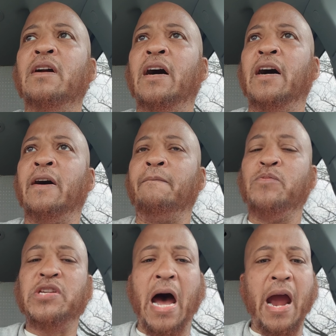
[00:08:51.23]

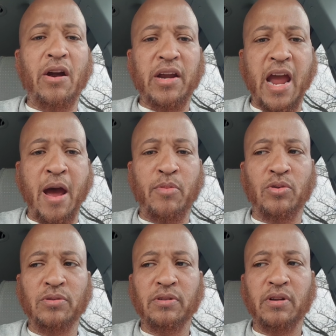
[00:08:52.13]
tie our
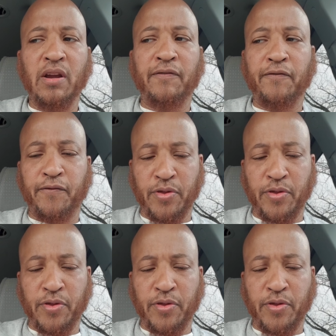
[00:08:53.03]
camel, if for